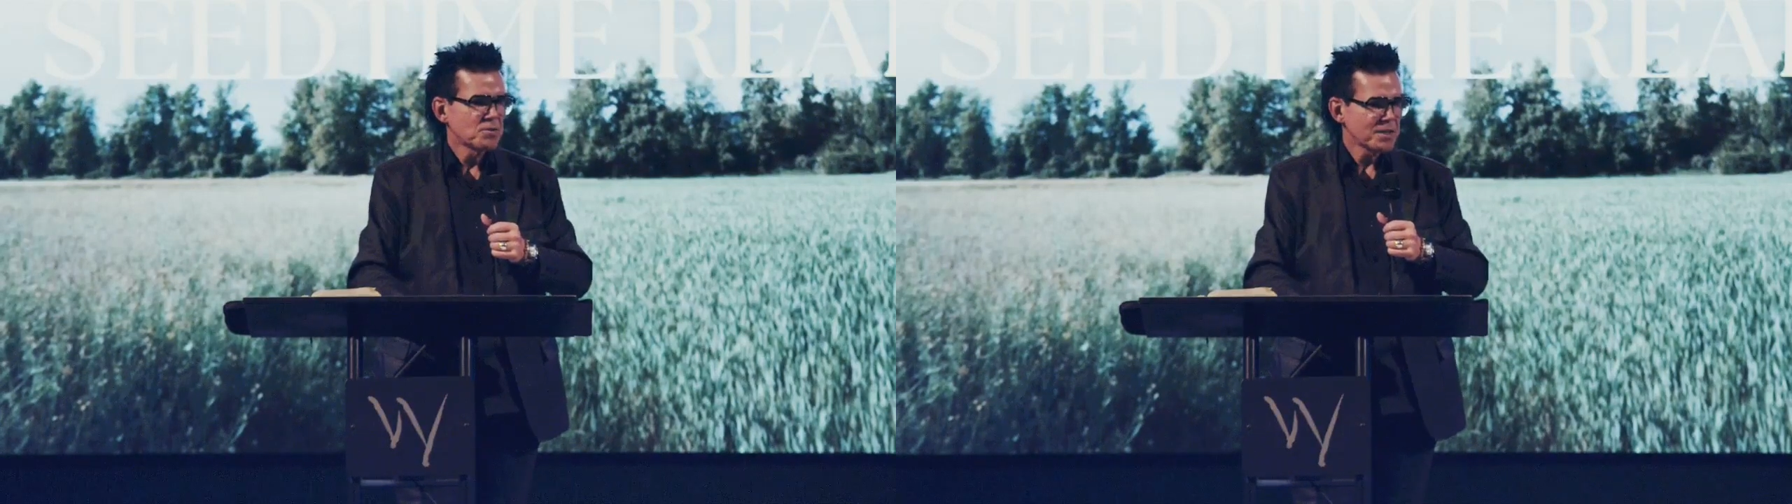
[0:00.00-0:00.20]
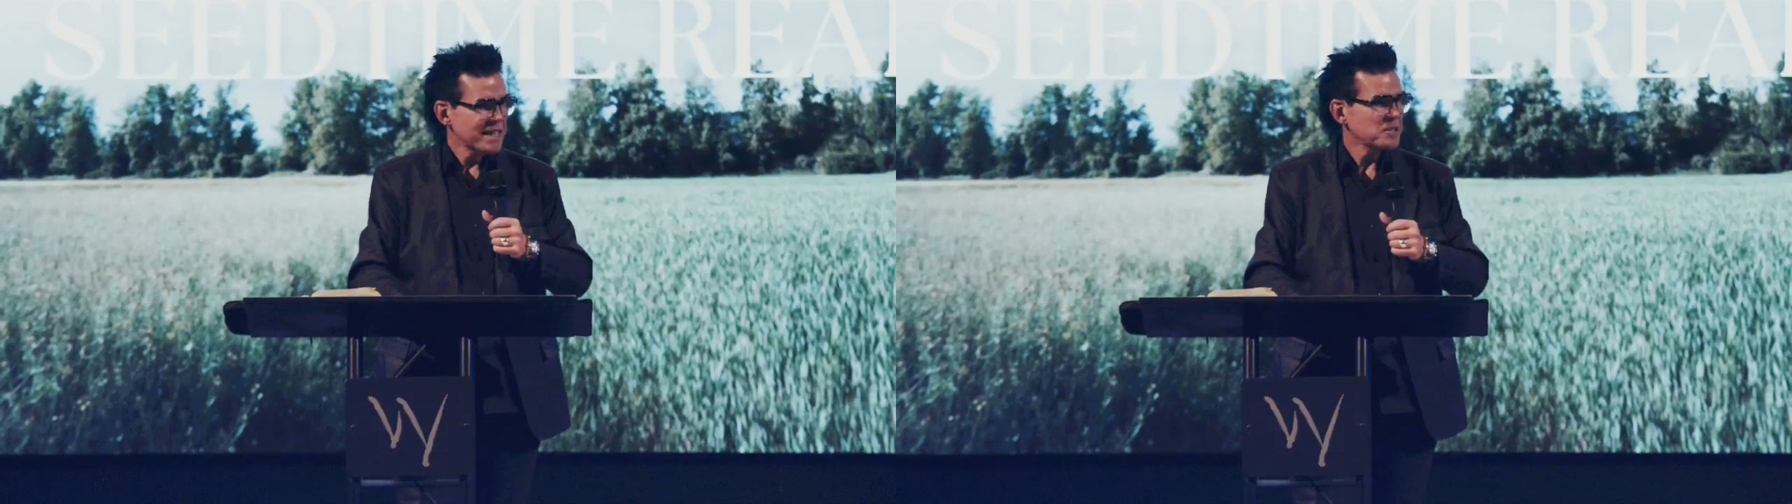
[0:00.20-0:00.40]

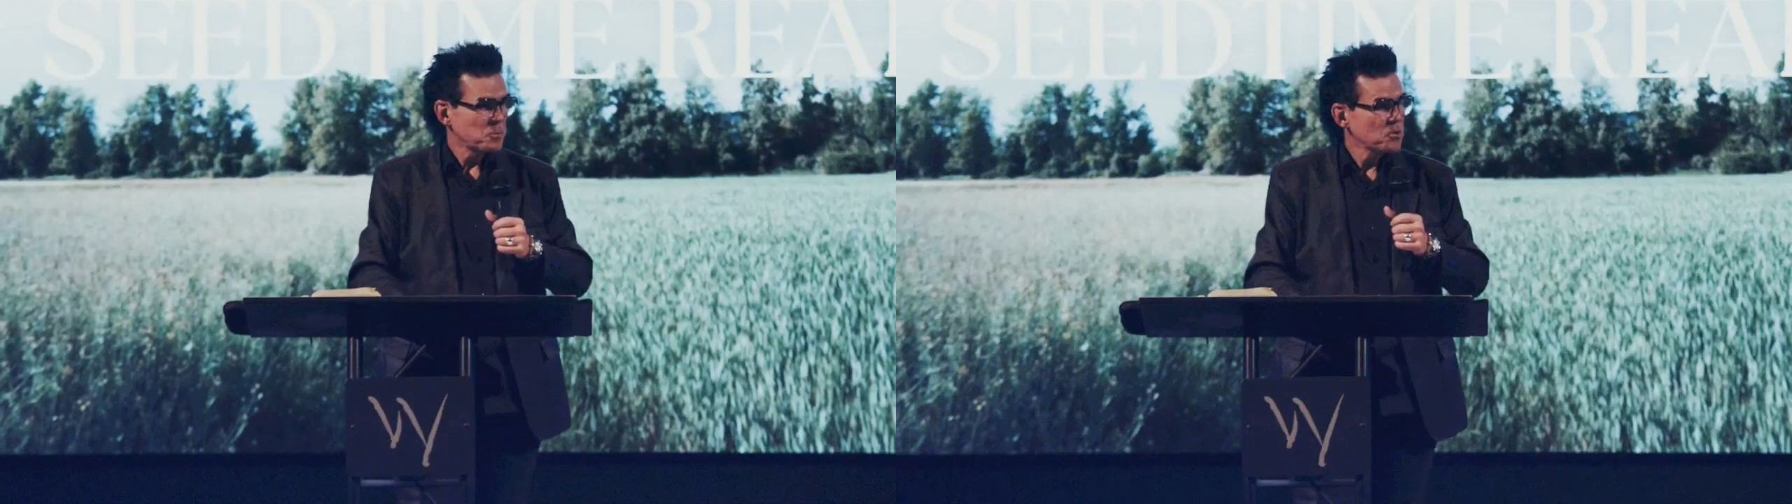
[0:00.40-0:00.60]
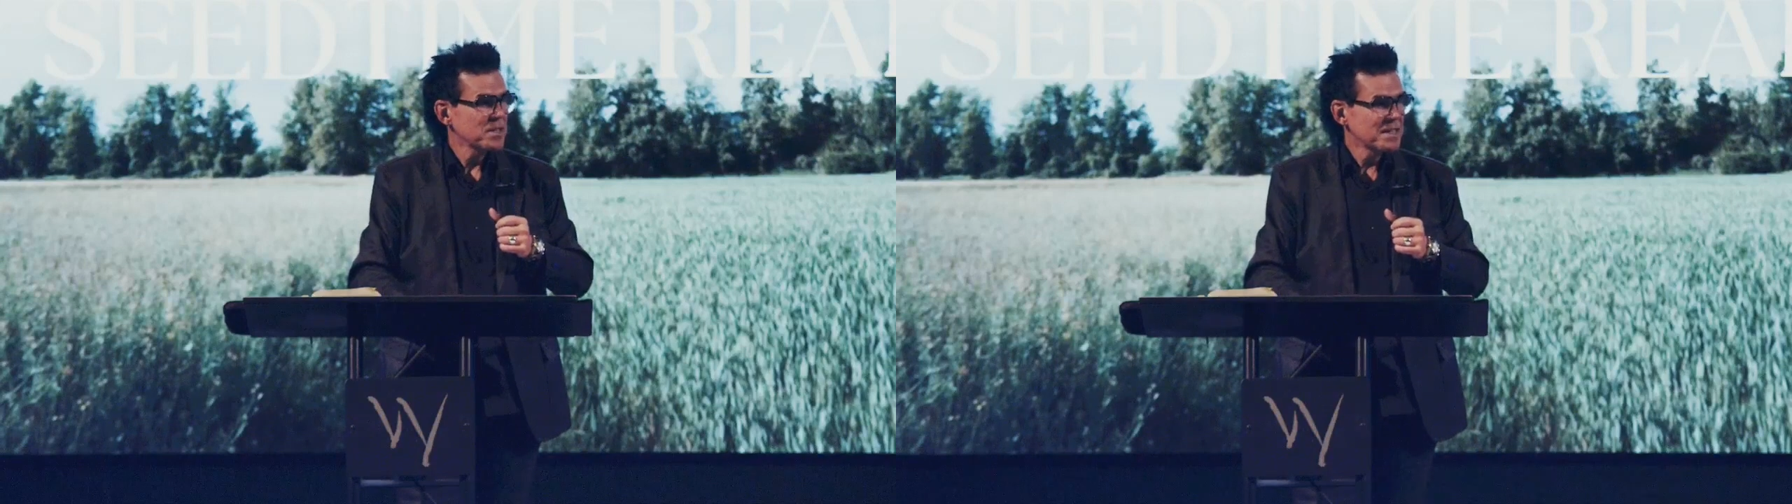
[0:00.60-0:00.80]
Well, that's
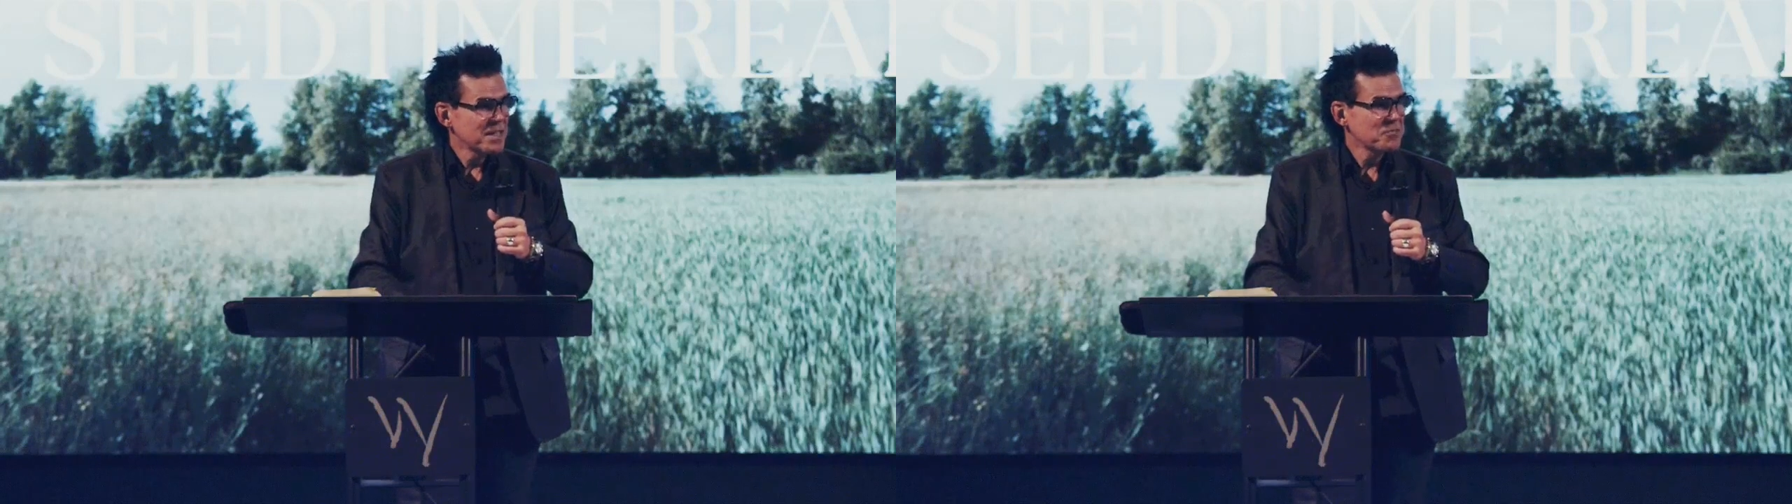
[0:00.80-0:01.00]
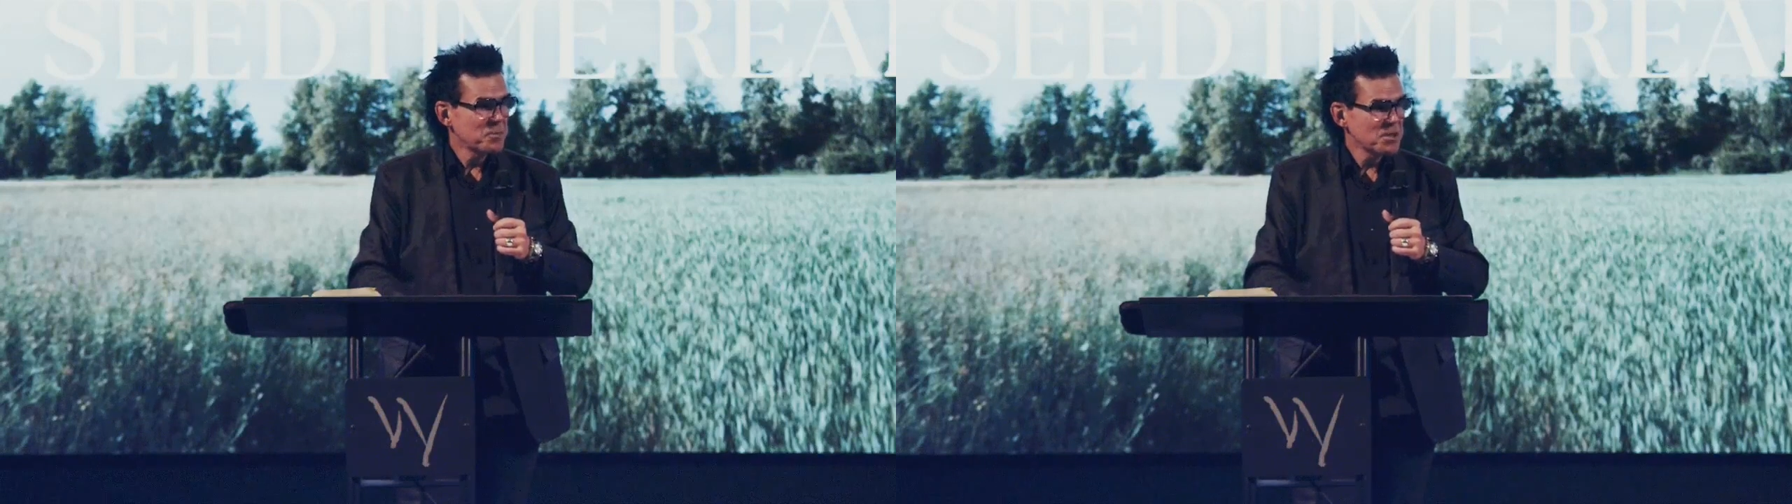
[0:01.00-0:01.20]
more than
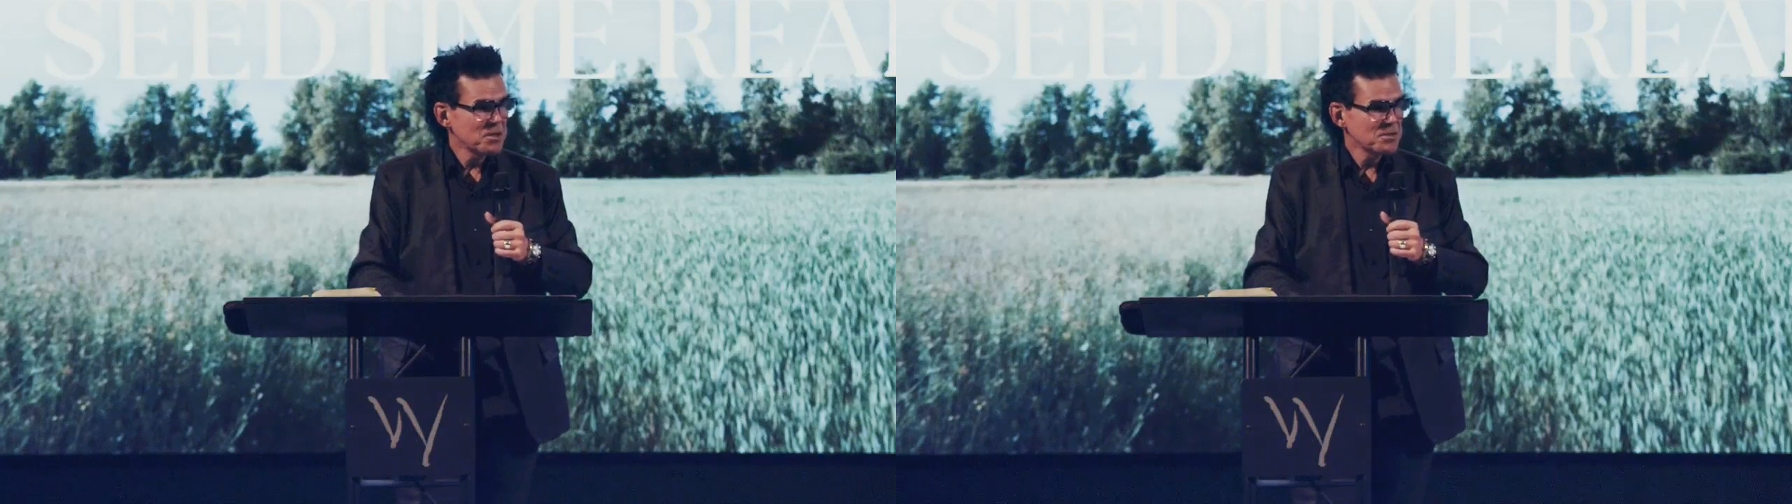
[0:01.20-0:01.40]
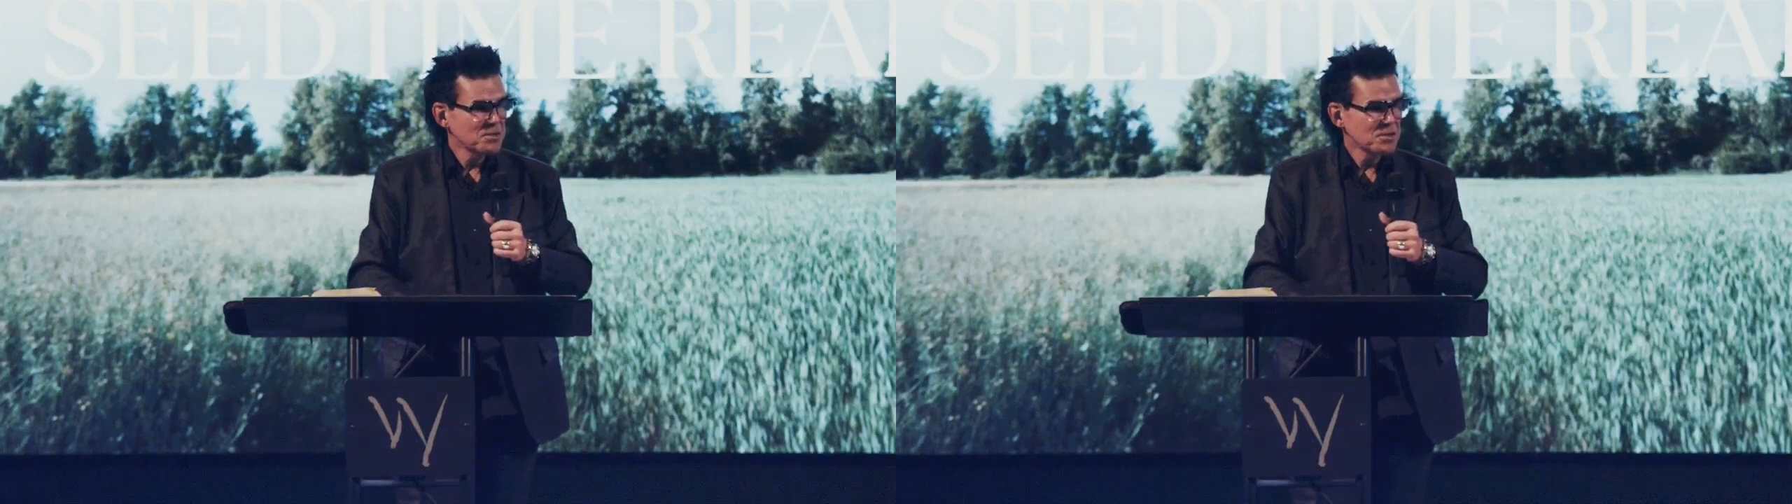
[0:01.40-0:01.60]
enough
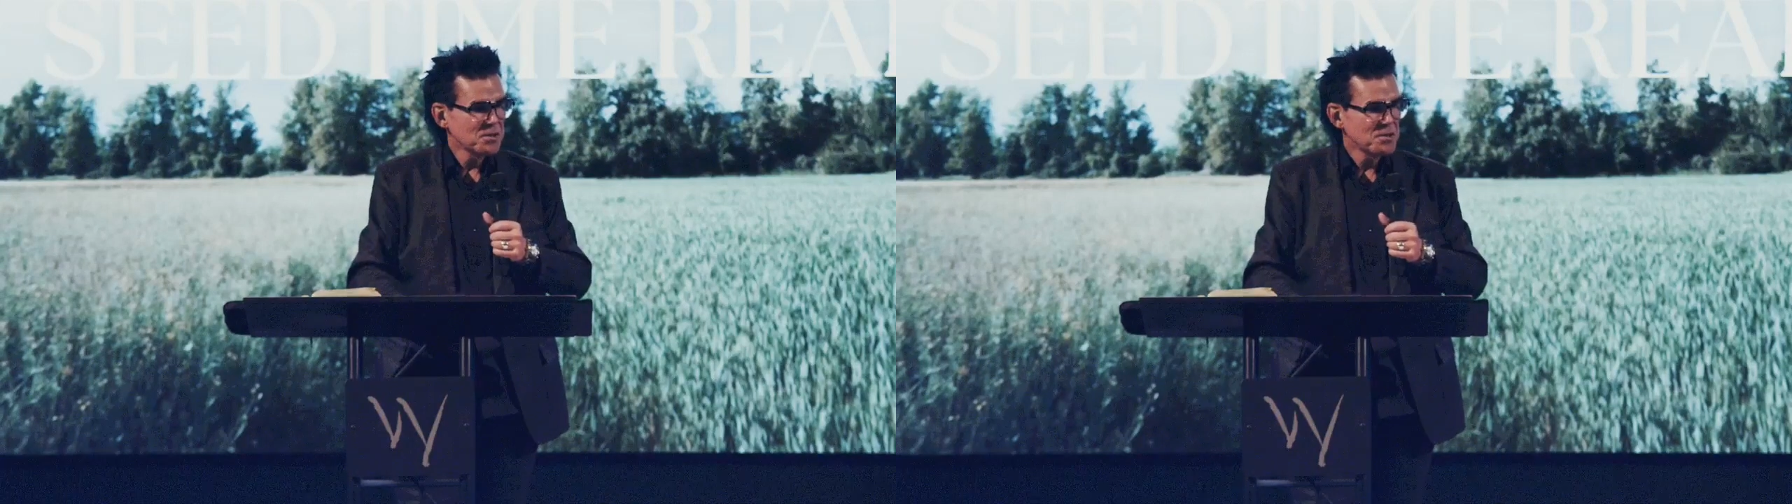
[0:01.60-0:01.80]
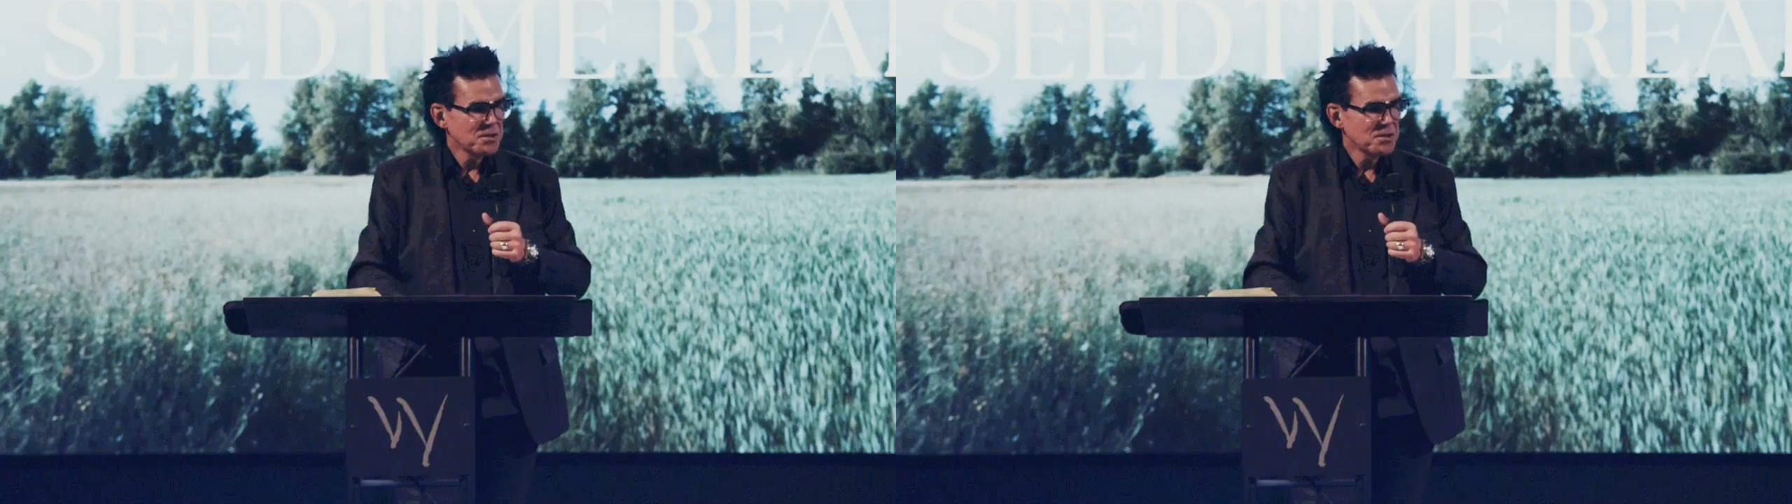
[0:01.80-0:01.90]
birds.